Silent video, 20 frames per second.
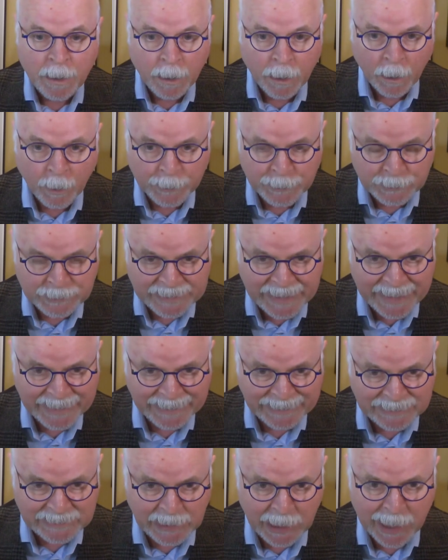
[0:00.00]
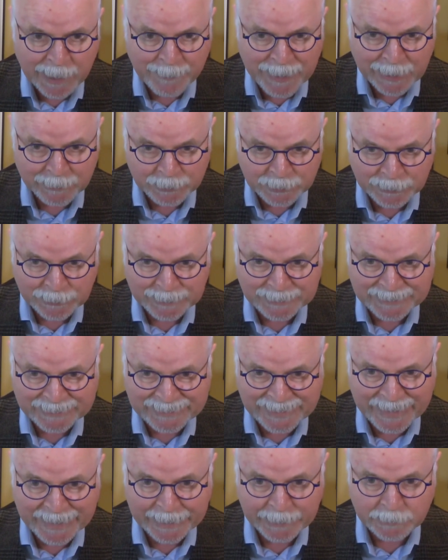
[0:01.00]
Are you taking time out during the
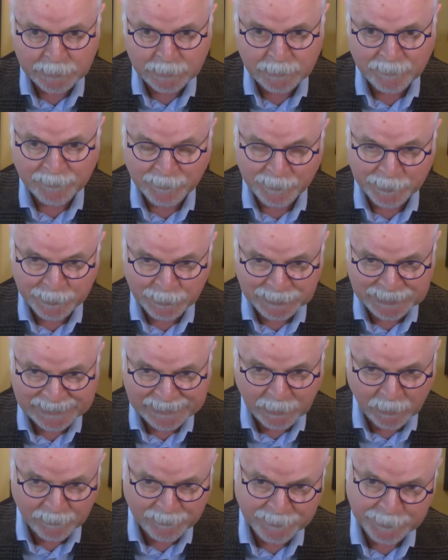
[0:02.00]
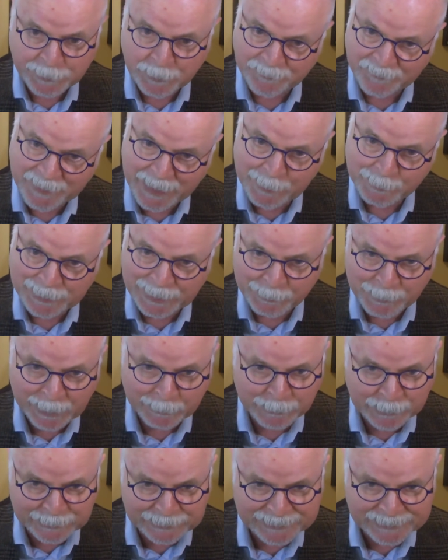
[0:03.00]
day for yourself or your family
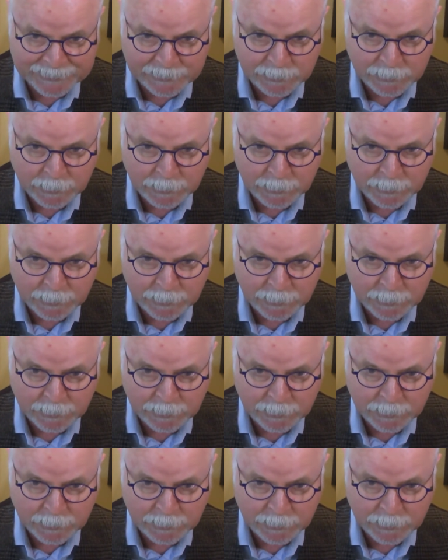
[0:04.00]
members?